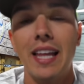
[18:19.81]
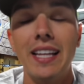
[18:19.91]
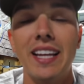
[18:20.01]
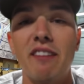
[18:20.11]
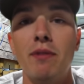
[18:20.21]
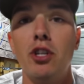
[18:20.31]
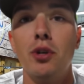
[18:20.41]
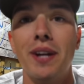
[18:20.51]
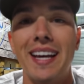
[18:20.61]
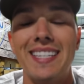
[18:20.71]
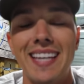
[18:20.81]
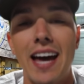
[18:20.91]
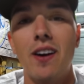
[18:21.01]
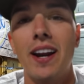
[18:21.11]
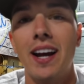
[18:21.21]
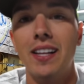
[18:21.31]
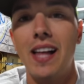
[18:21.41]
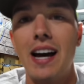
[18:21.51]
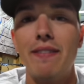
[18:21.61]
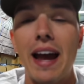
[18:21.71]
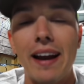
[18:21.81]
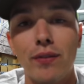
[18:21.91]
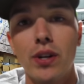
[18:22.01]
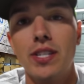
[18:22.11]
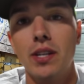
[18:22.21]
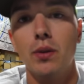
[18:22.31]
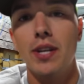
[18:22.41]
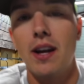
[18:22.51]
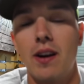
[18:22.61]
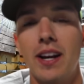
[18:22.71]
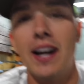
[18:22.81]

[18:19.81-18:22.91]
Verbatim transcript: lately I've been doing a Saturday Night Live every single Saturday